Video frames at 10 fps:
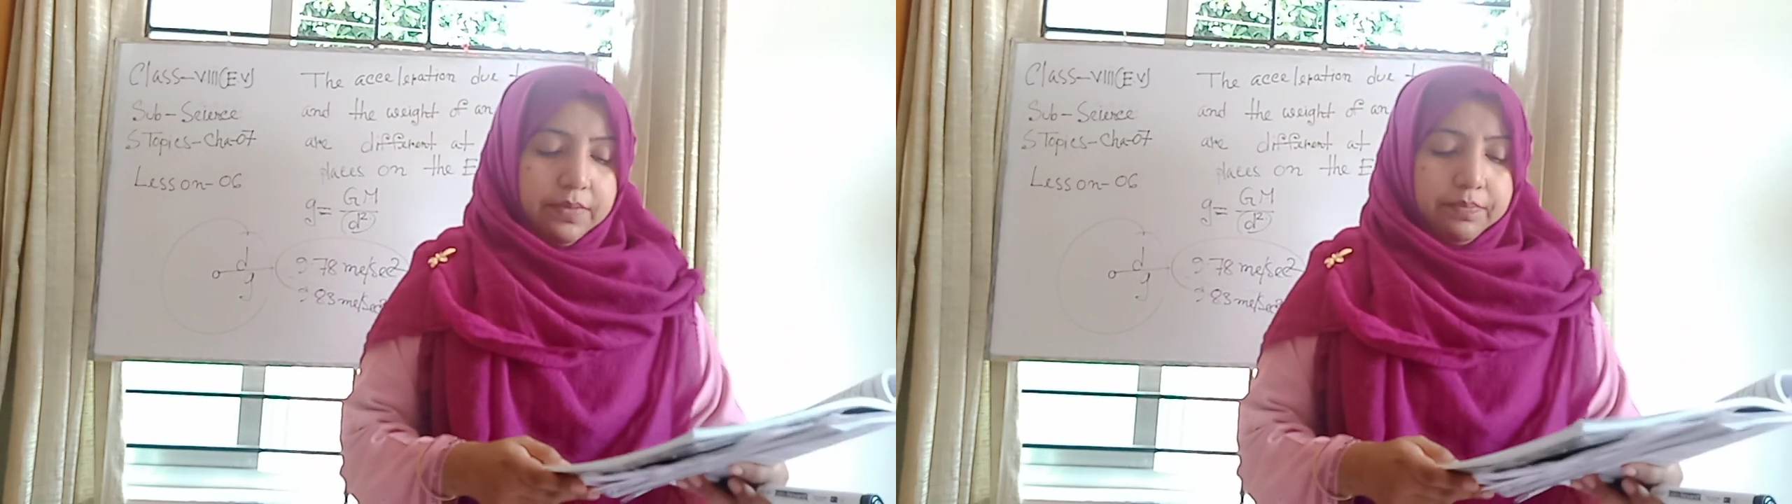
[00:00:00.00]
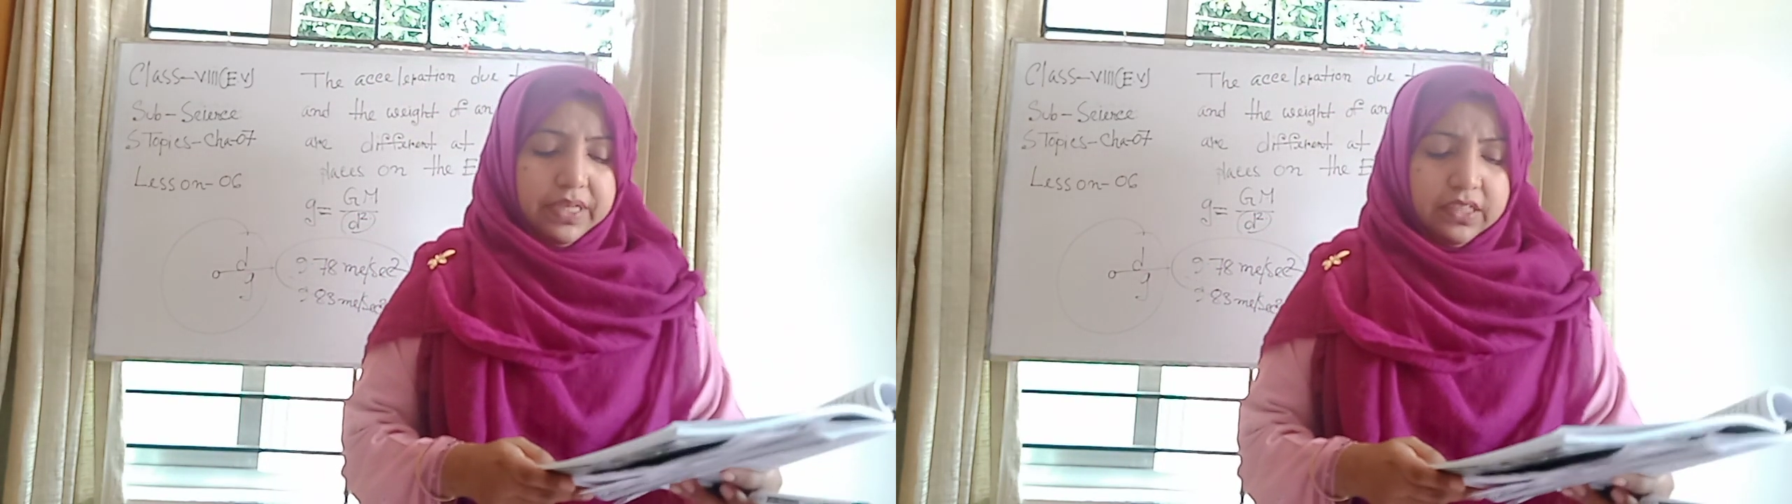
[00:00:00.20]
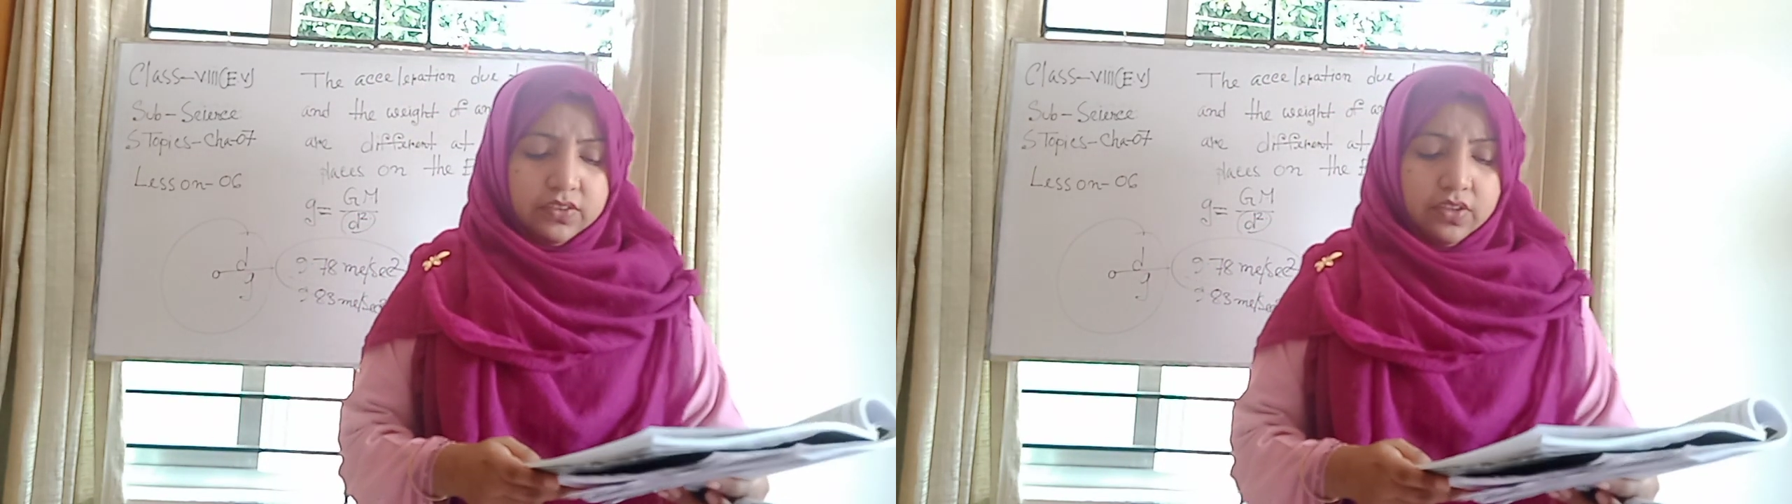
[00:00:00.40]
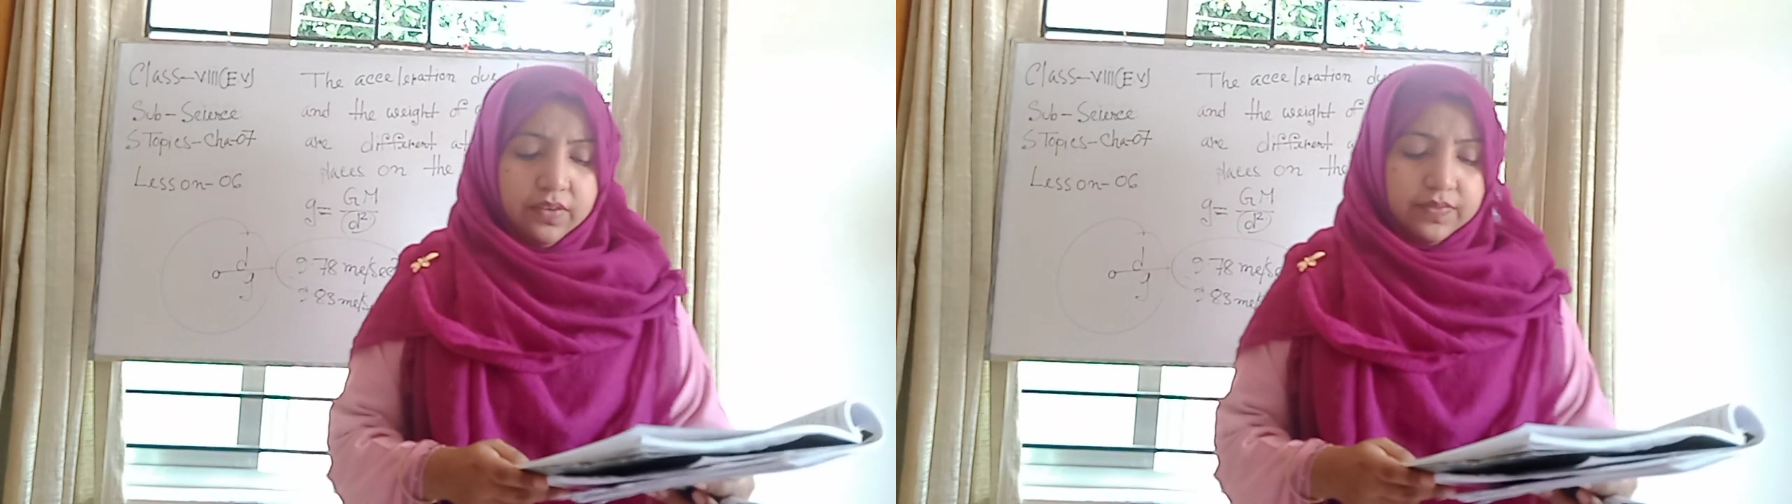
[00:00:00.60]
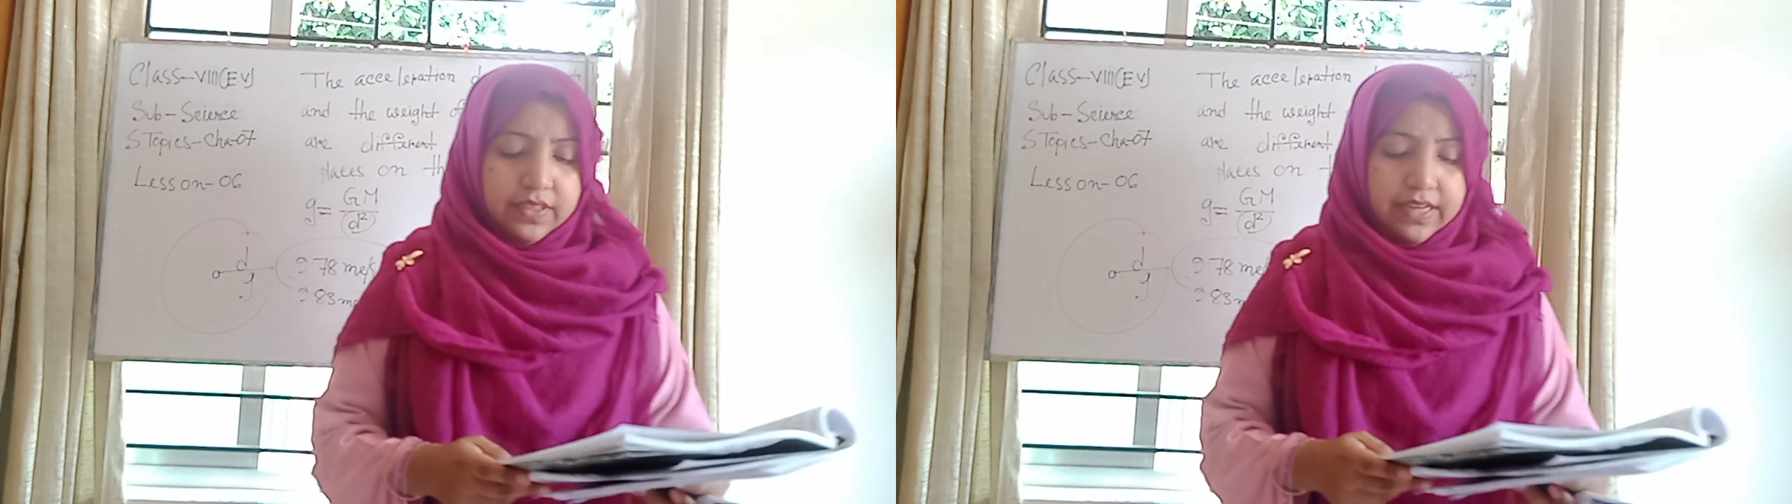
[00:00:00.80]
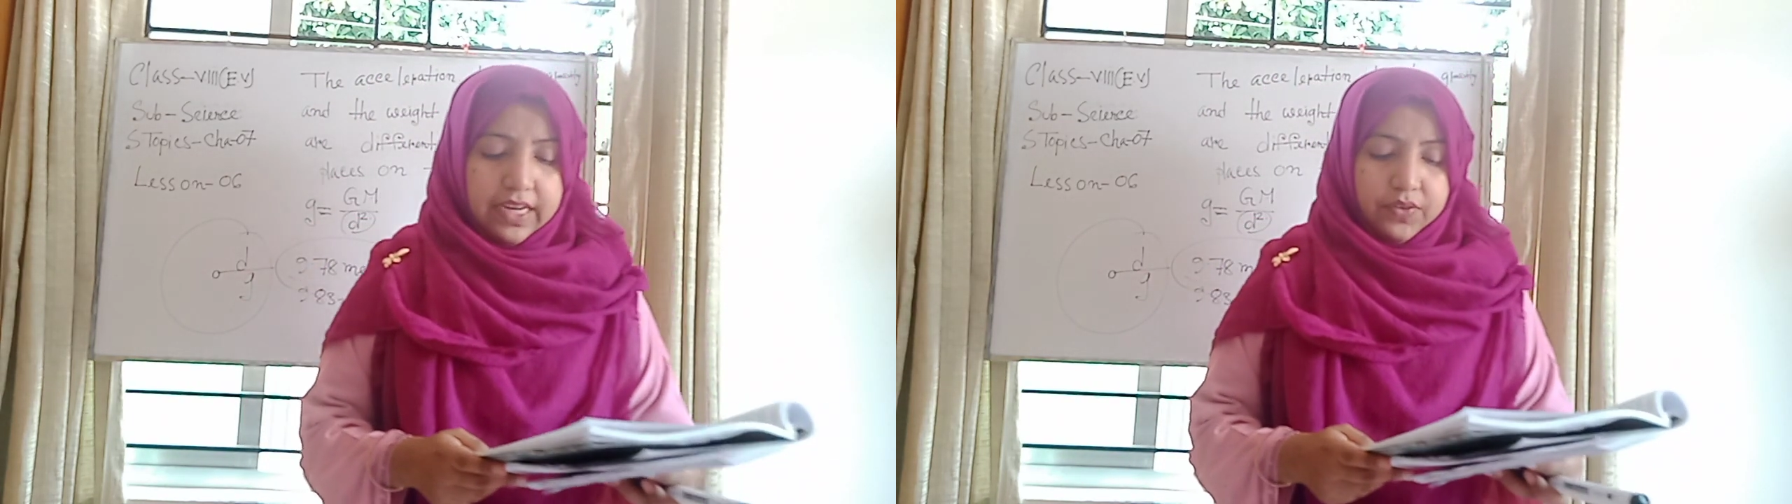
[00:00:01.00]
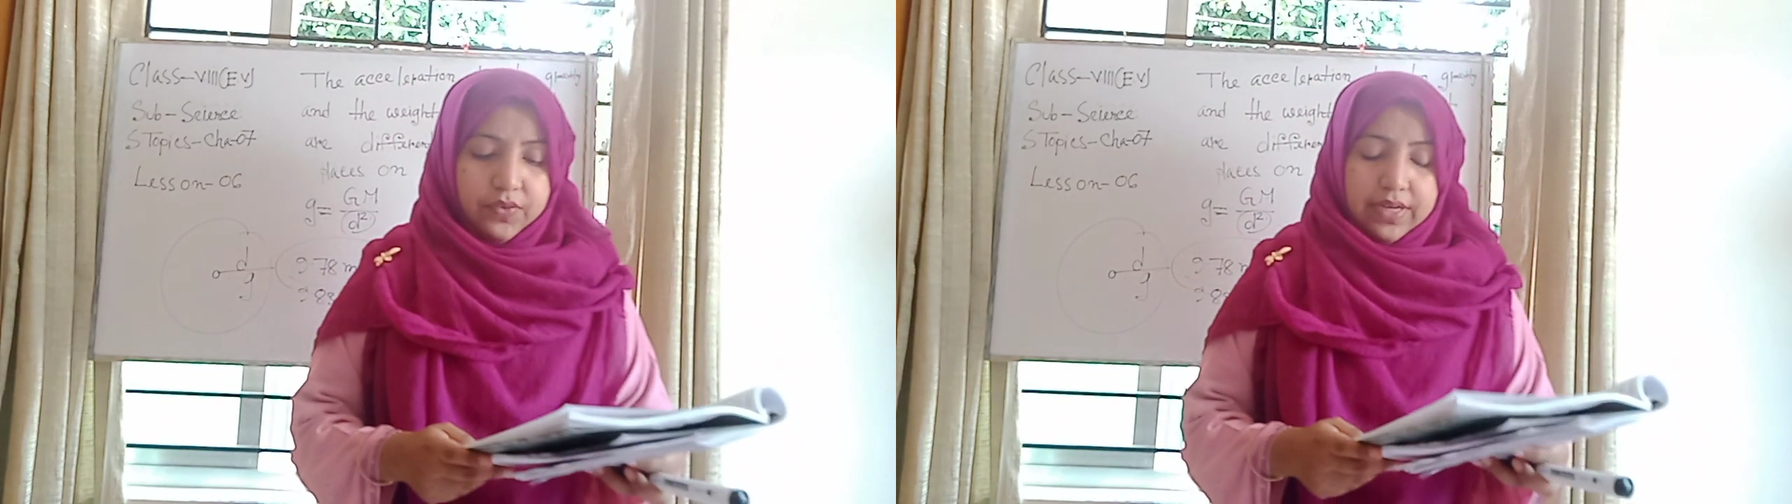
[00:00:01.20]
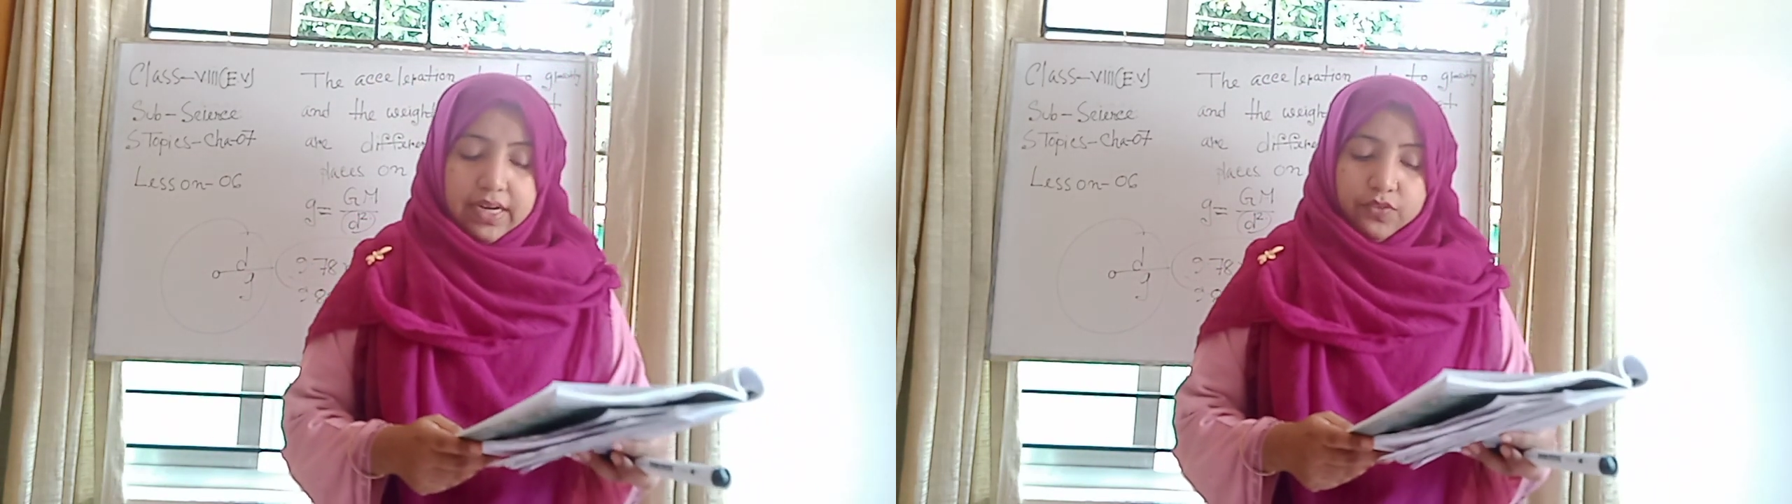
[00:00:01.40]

Because of the diurnal